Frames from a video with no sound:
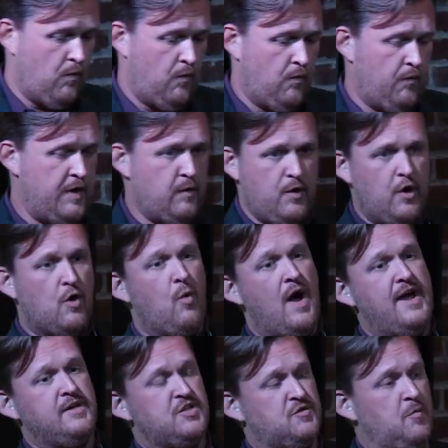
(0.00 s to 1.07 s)
We were
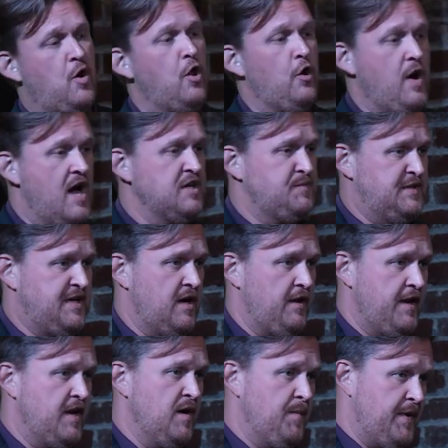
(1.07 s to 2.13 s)
acquiring smaller
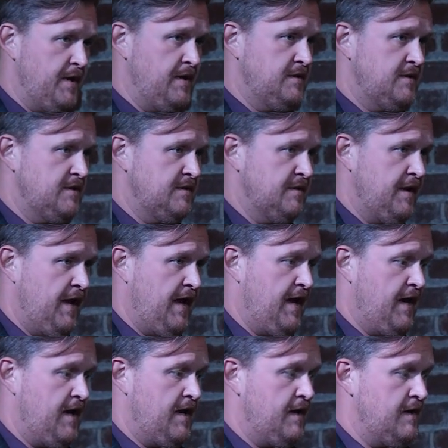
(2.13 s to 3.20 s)
hospitality companies,
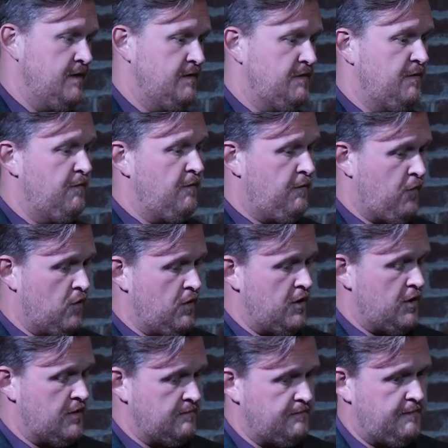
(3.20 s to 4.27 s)
and
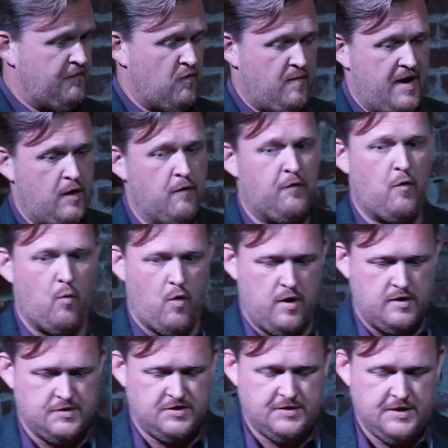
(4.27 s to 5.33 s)
for better or for
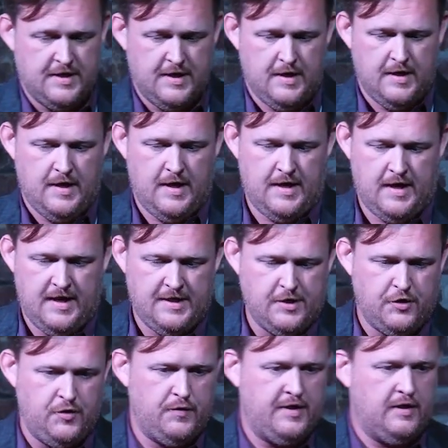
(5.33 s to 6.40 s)
worse, in
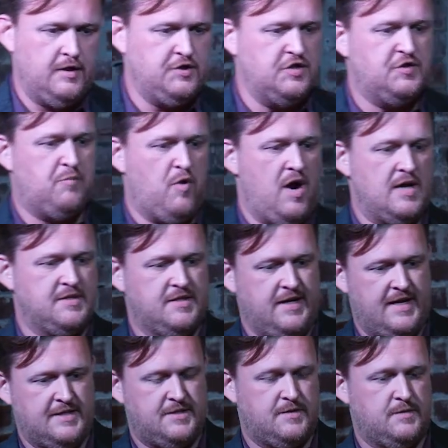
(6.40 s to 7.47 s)
the due diligence
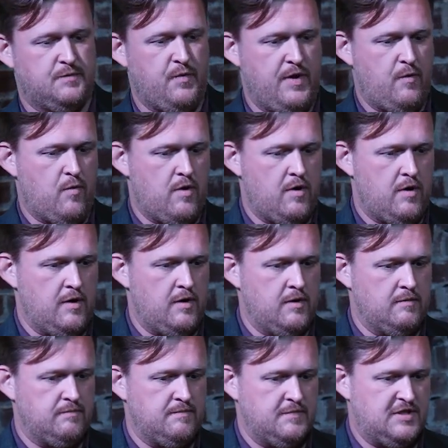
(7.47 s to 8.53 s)
process, we
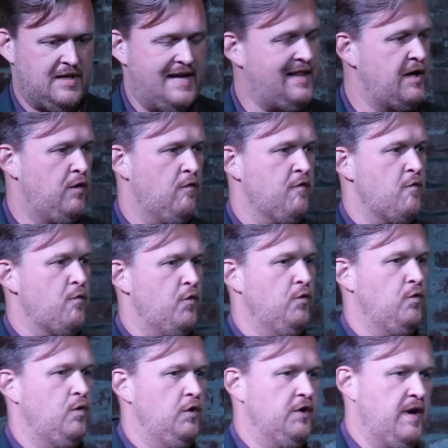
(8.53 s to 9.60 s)
were slightly
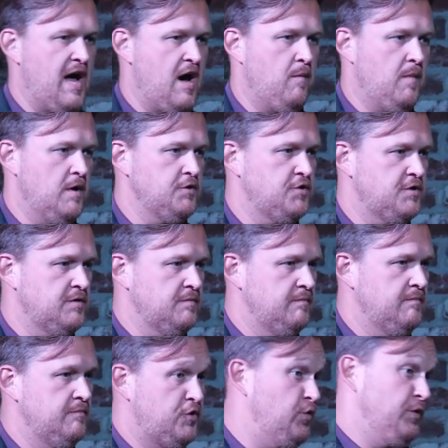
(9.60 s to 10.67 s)
overruled on how much
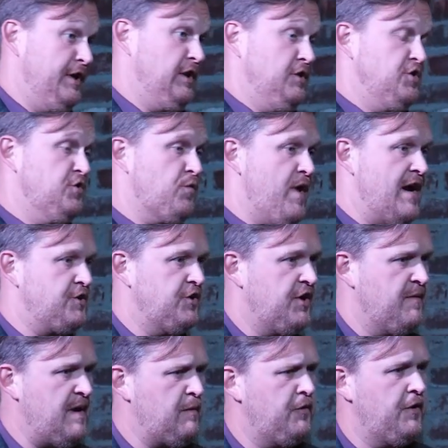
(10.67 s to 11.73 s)
due diligence we're actually
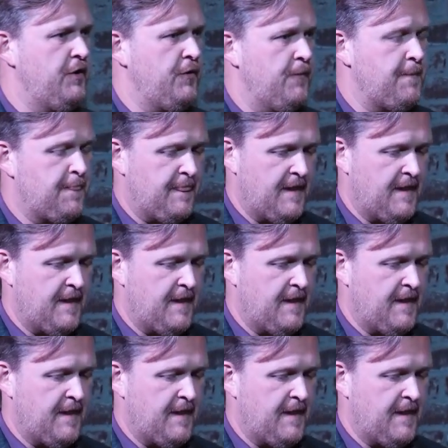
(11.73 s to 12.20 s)
going to be able to do.